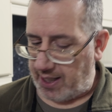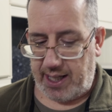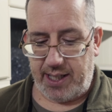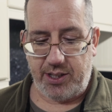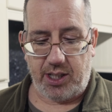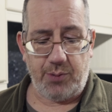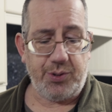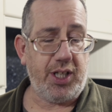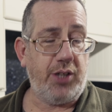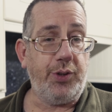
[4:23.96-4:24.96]
and I
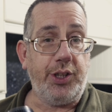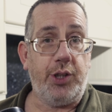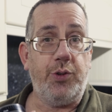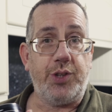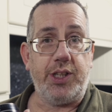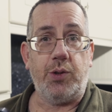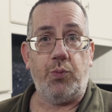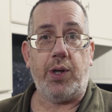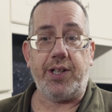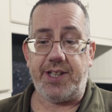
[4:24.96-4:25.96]
was only using
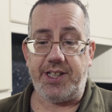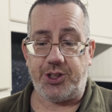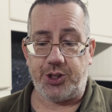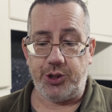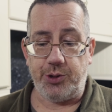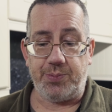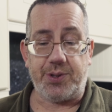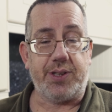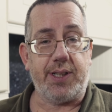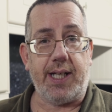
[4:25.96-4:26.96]
one of these
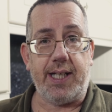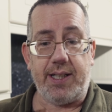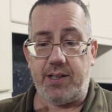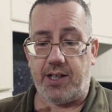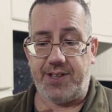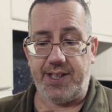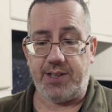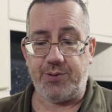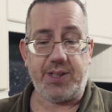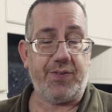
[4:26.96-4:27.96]
tubes. I think
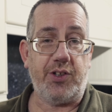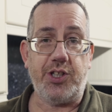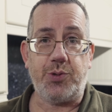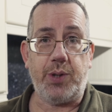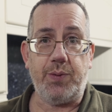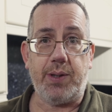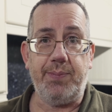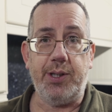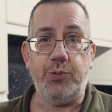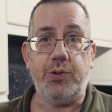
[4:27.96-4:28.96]
it was something like the
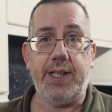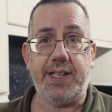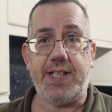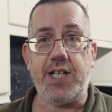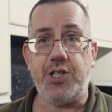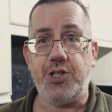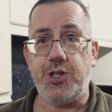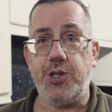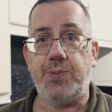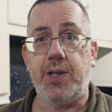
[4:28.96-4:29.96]
21mm extension
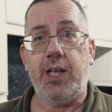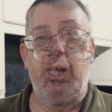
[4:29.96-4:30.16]
tube.